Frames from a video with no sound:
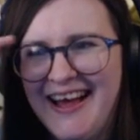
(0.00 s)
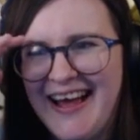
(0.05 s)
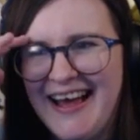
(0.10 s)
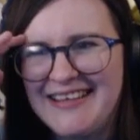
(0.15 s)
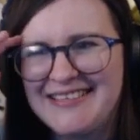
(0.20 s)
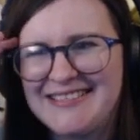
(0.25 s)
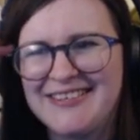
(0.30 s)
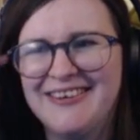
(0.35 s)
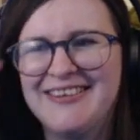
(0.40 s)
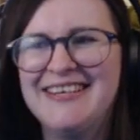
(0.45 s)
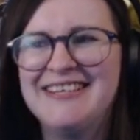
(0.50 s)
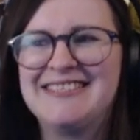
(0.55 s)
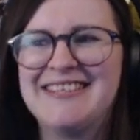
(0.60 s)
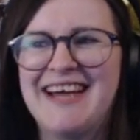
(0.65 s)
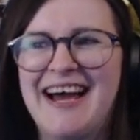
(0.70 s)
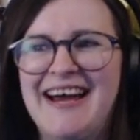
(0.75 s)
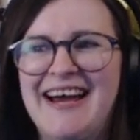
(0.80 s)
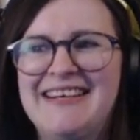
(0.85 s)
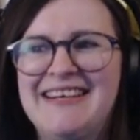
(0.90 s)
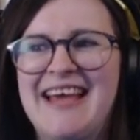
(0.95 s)
I saw you
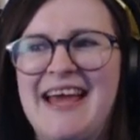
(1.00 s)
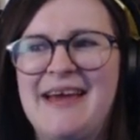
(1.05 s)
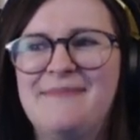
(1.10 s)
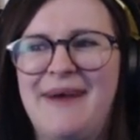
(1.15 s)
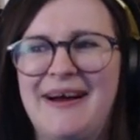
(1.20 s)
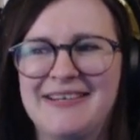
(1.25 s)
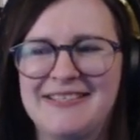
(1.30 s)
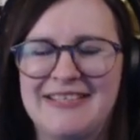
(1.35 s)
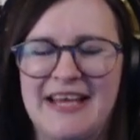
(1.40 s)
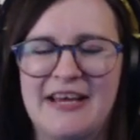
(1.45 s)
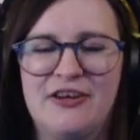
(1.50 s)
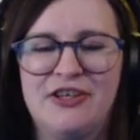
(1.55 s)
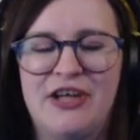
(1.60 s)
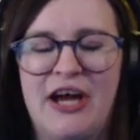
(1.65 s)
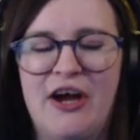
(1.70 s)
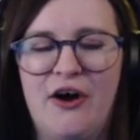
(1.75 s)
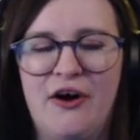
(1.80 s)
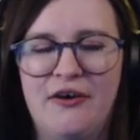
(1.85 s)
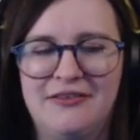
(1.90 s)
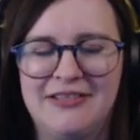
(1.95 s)
died, came back to say
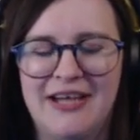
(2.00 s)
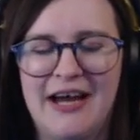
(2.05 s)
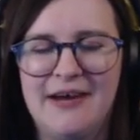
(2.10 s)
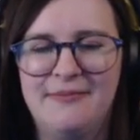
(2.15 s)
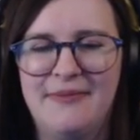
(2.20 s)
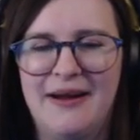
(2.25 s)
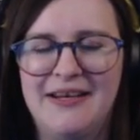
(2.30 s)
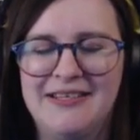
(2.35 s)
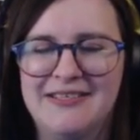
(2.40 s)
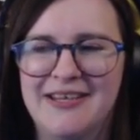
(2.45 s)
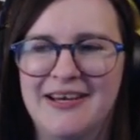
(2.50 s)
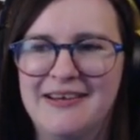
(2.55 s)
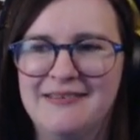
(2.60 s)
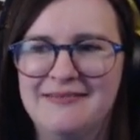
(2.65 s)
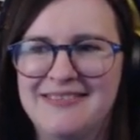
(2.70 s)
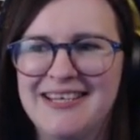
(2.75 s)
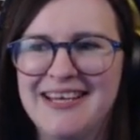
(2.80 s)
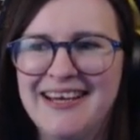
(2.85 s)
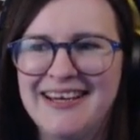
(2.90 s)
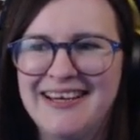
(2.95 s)
goodnight. Oh, I've died many times.